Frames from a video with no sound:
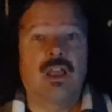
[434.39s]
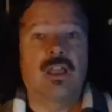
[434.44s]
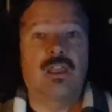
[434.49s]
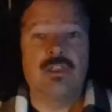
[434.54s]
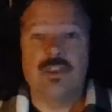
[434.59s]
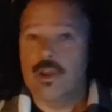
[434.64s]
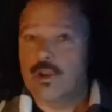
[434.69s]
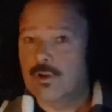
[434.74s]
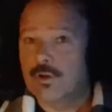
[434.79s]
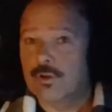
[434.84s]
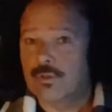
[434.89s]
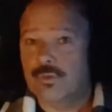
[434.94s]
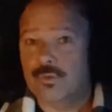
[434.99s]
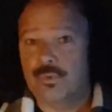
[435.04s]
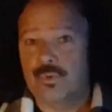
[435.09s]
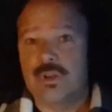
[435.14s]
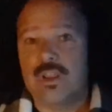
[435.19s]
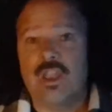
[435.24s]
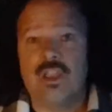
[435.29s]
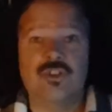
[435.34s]
Young Earth
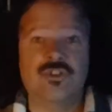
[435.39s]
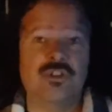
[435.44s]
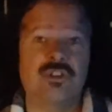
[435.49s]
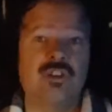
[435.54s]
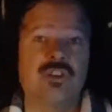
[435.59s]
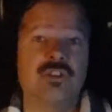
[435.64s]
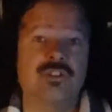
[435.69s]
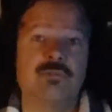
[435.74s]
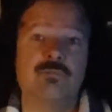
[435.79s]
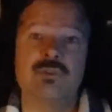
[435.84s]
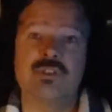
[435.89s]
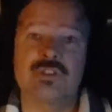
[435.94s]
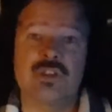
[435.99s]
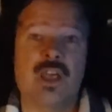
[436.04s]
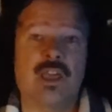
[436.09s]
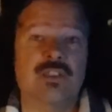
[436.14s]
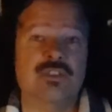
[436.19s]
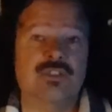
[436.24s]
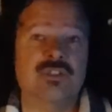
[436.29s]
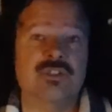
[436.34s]
creationism is
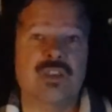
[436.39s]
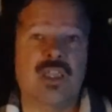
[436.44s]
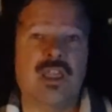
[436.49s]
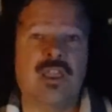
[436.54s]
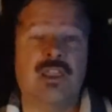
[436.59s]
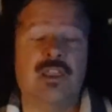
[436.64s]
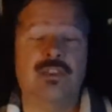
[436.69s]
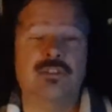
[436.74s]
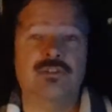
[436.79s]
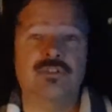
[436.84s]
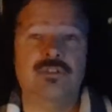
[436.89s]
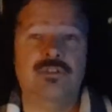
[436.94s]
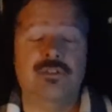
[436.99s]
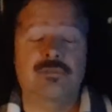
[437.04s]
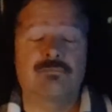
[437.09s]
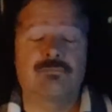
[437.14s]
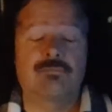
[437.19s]
not science,